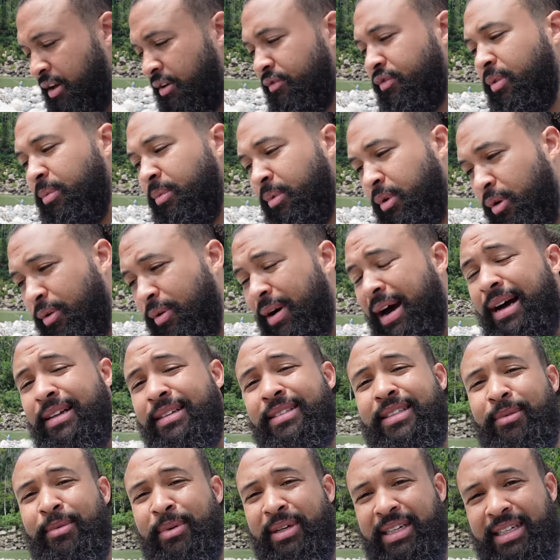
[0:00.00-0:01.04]
From
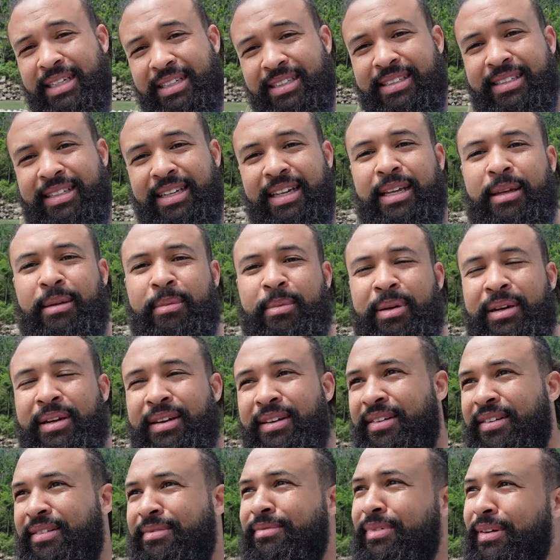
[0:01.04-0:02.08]
Guwahati we're gonna sleep
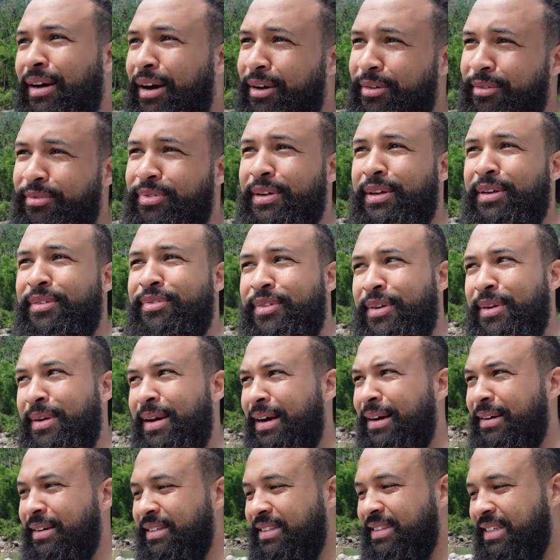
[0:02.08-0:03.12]
for hopefully a few
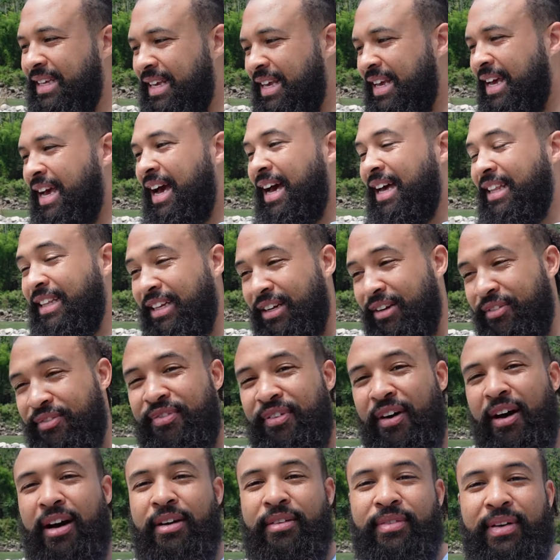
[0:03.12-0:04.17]
hours, and then at
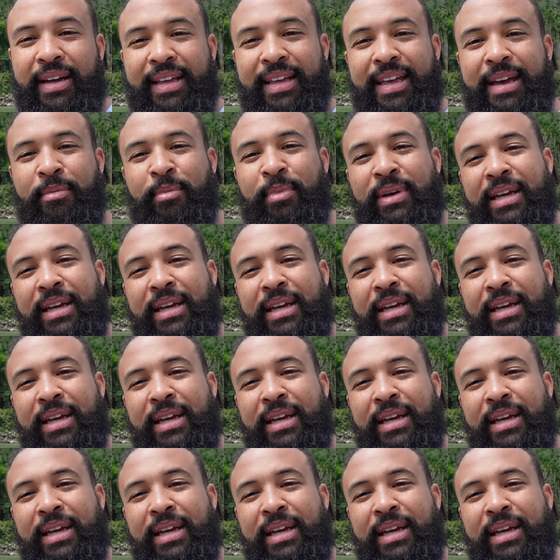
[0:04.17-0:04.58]
5 a.m.